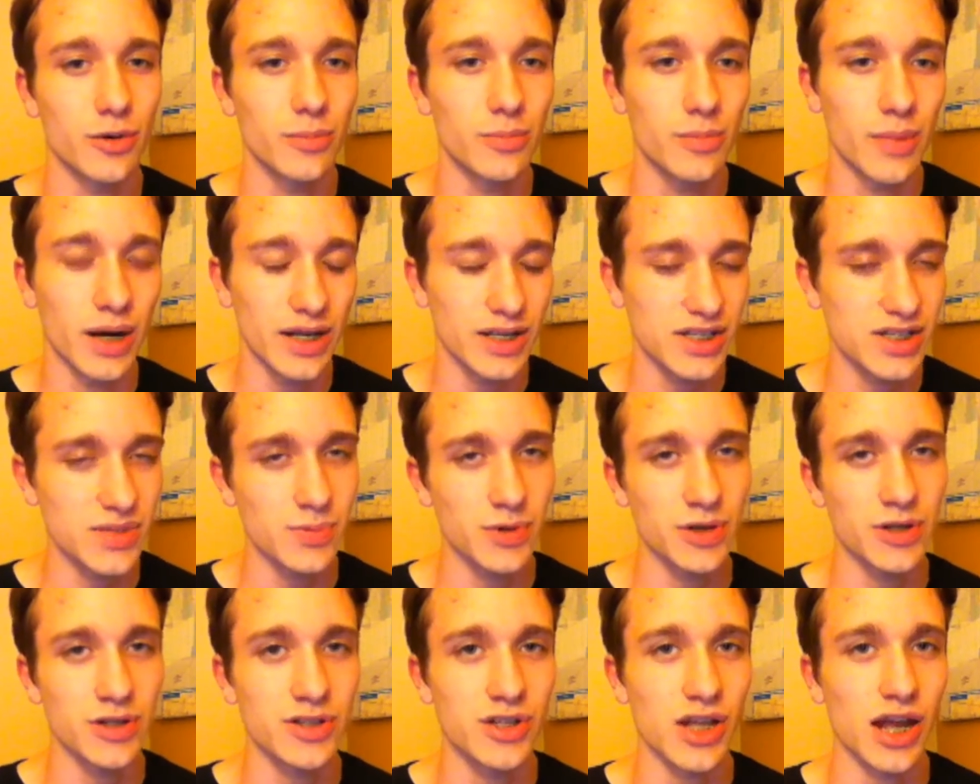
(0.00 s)
my
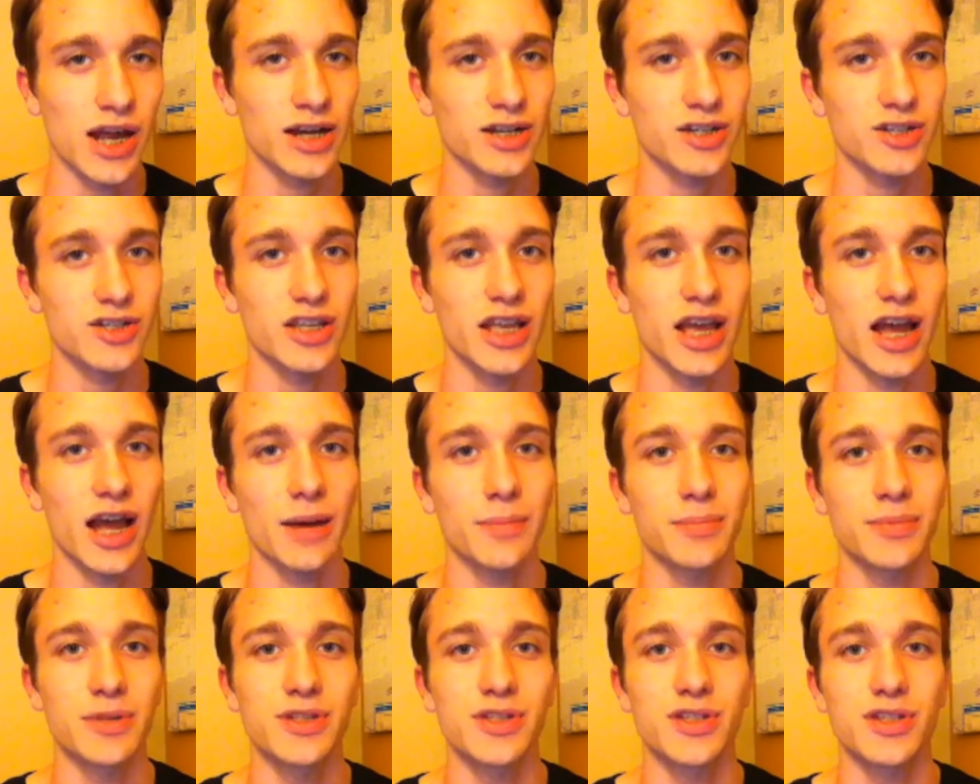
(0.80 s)
experience actually
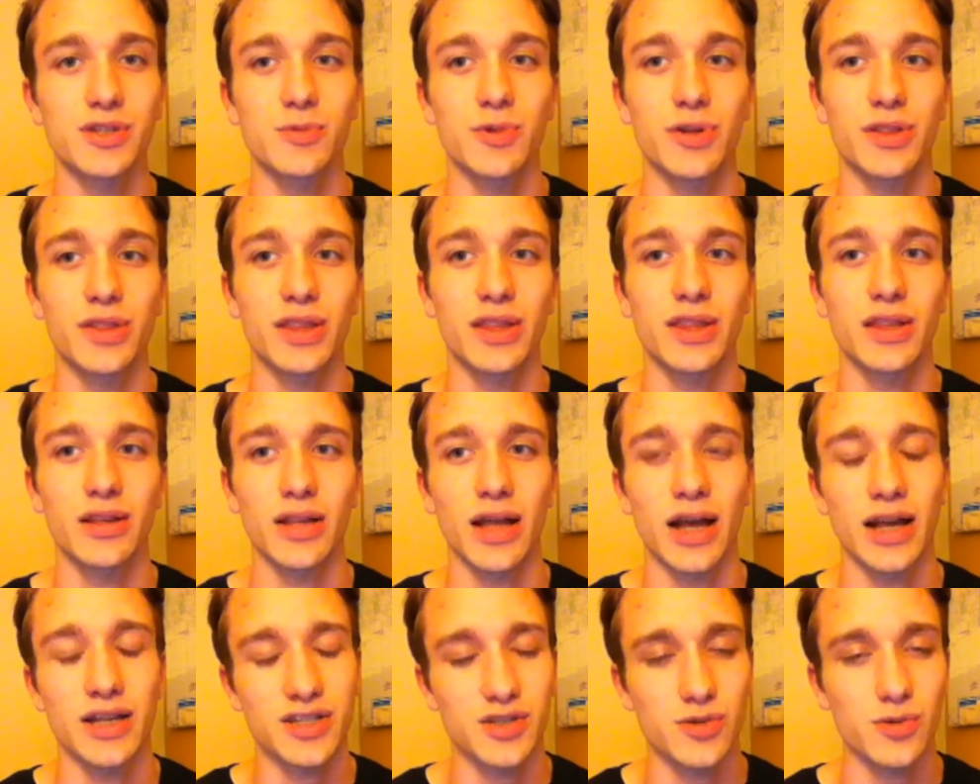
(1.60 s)
happens within the
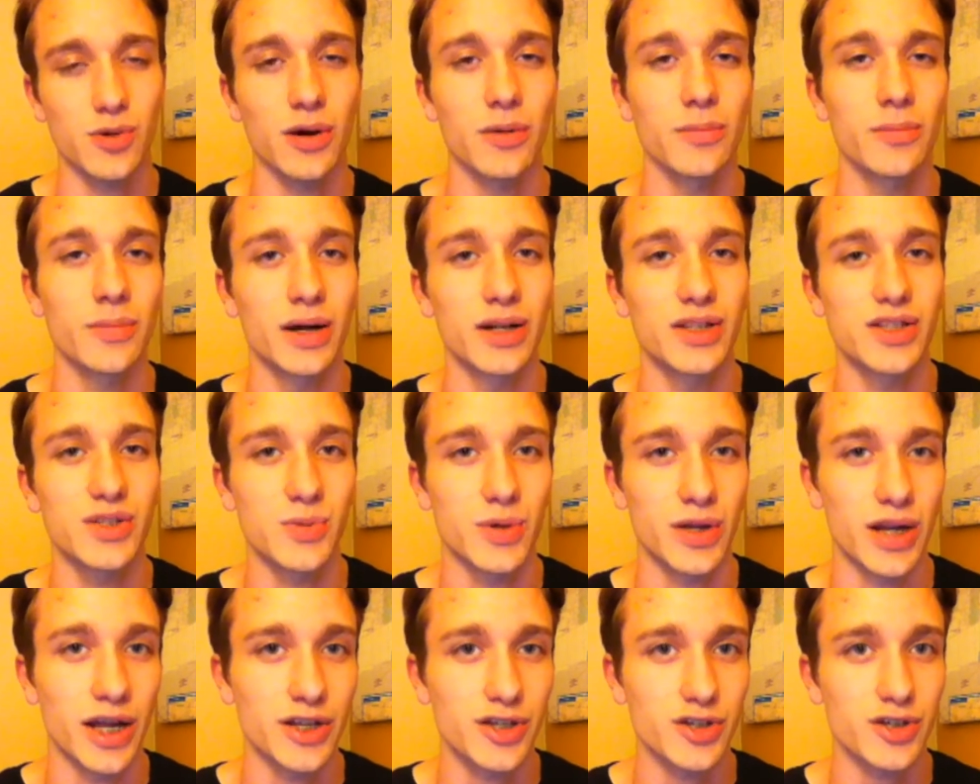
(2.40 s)
last 12 months
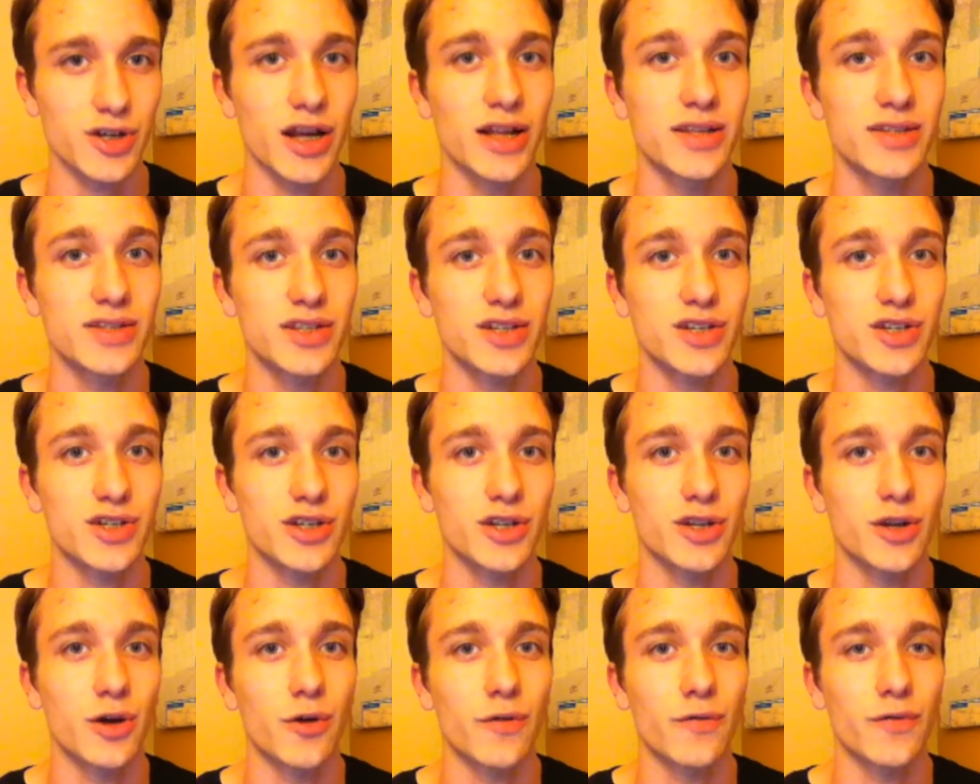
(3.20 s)
when I
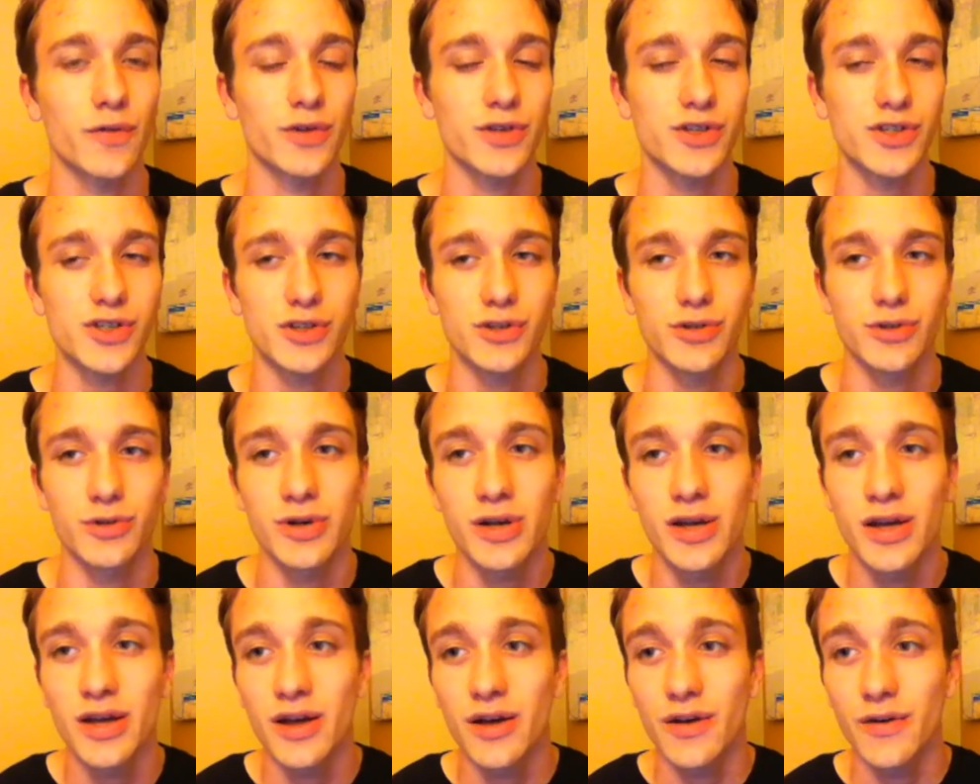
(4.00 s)
transitioned over
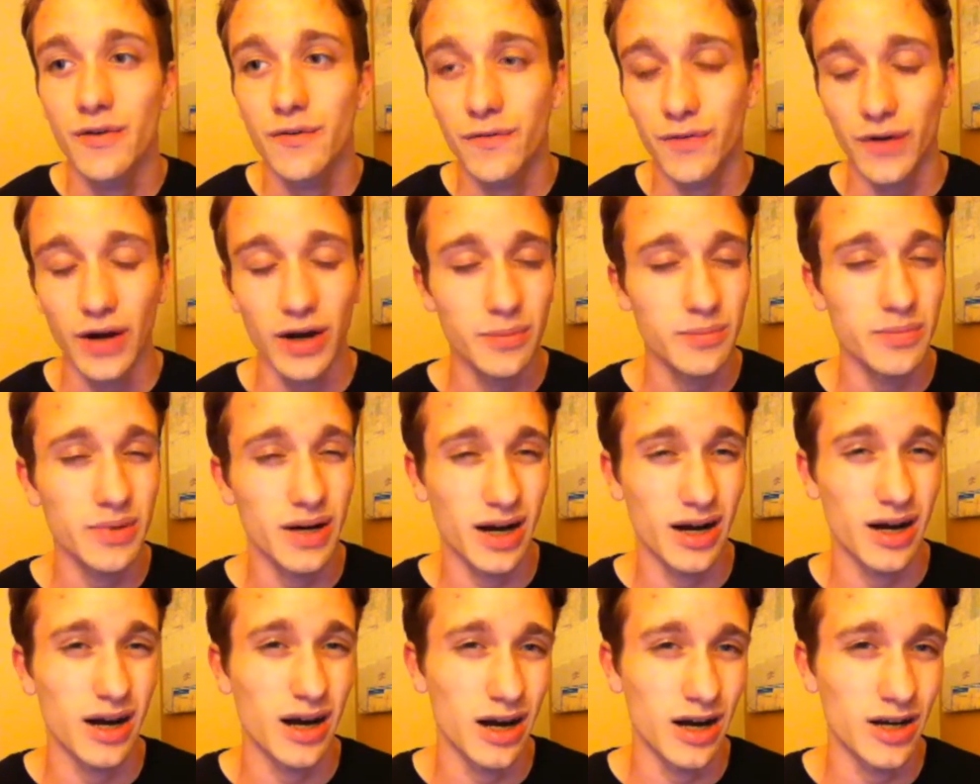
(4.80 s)
from
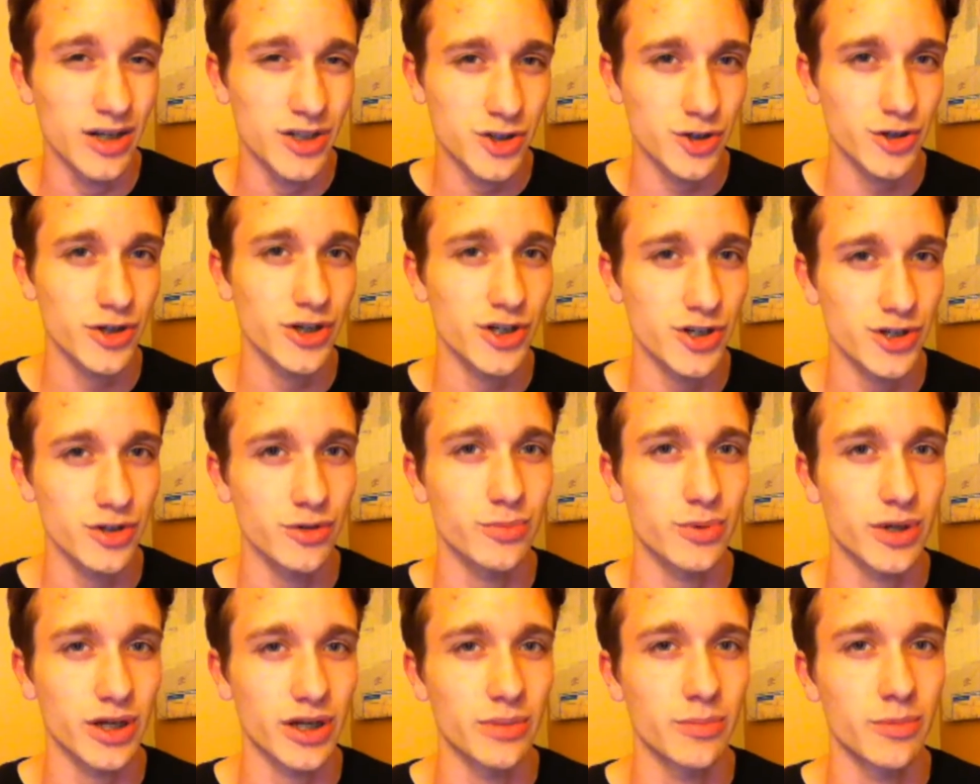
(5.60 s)
a
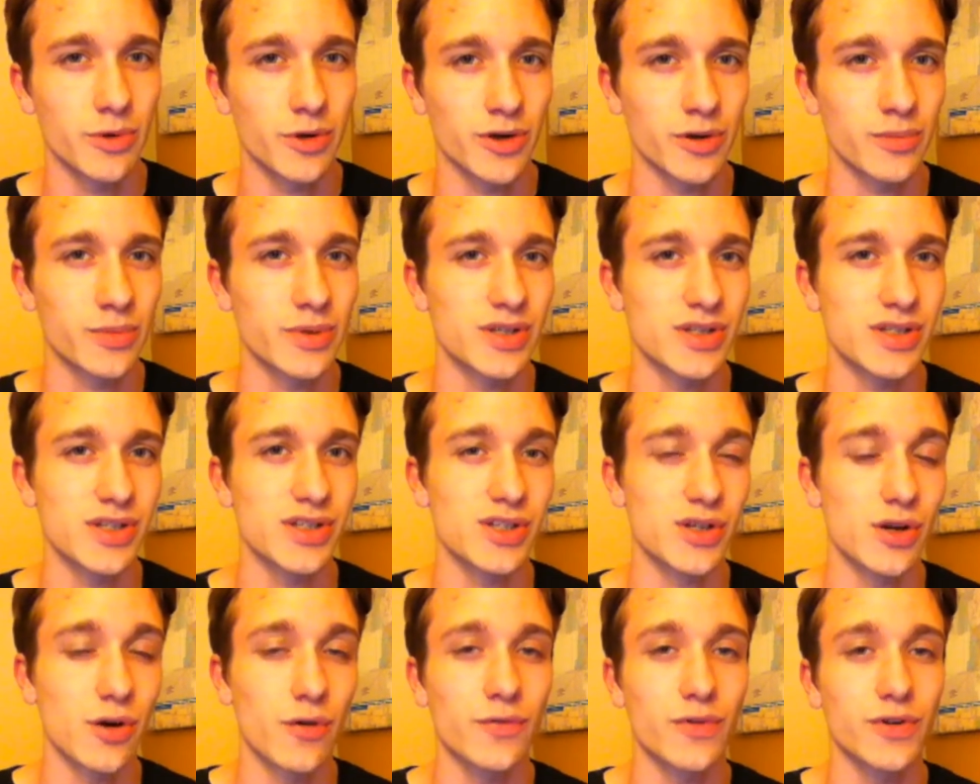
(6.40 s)
traditional brick and mortar
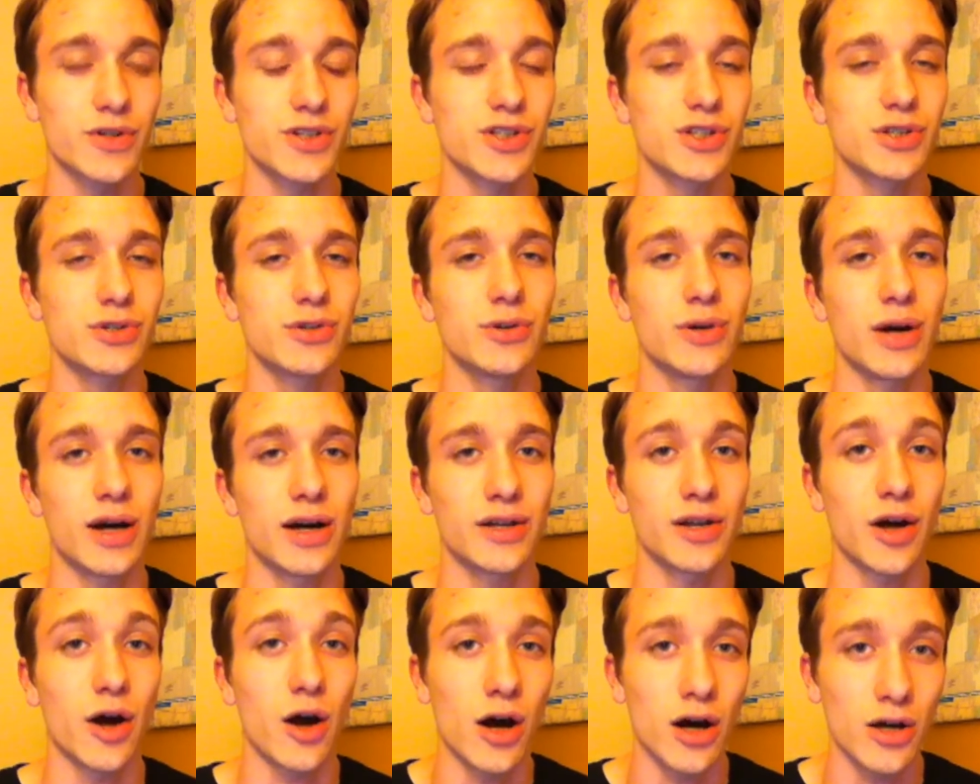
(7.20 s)
business over to
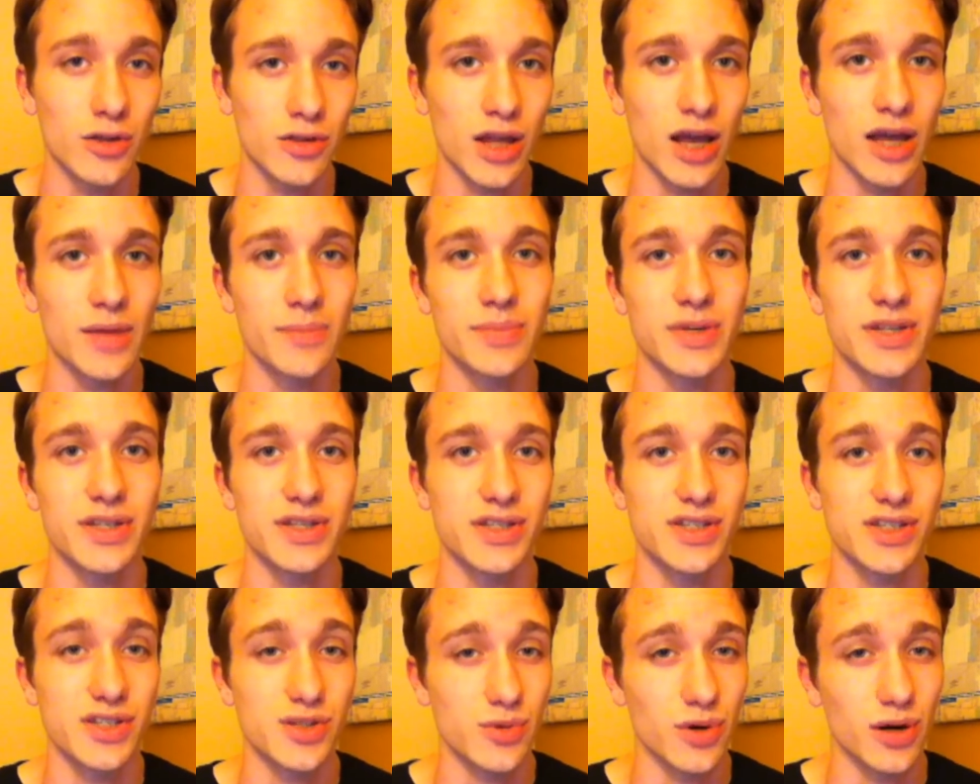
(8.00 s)
an online
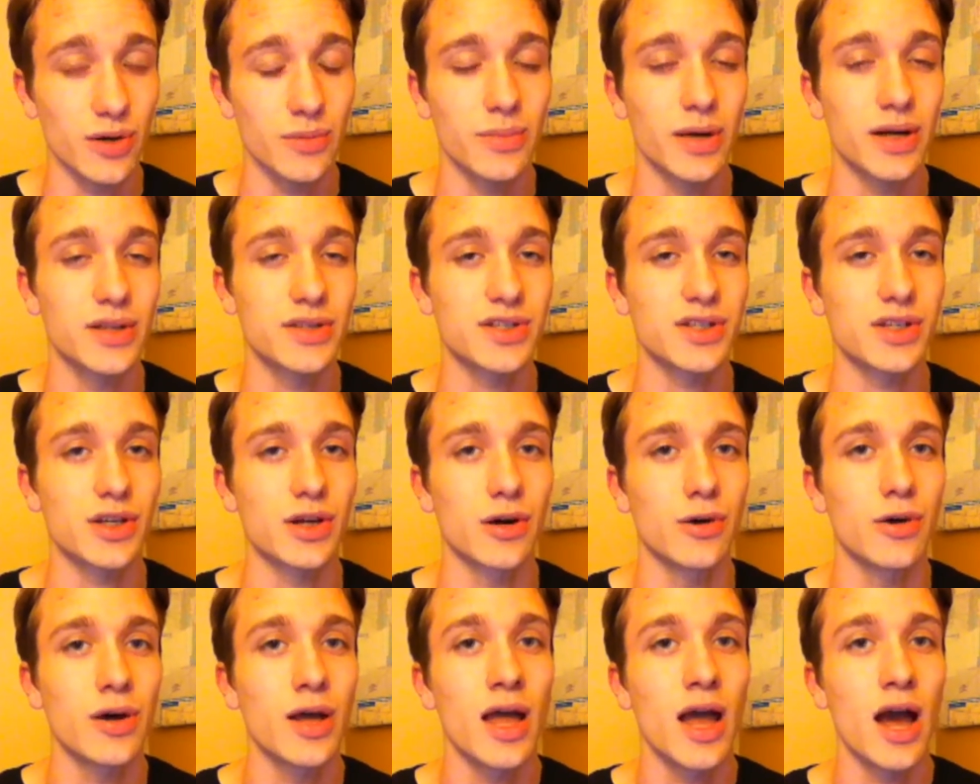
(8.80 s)
business 12 months
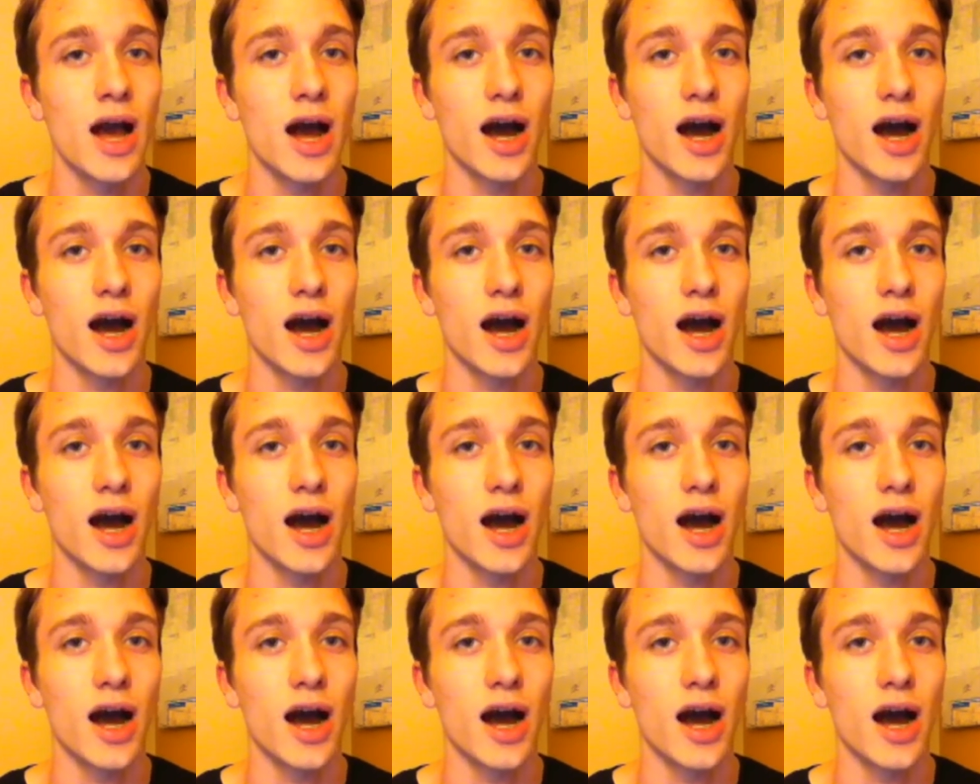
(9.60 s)
ago,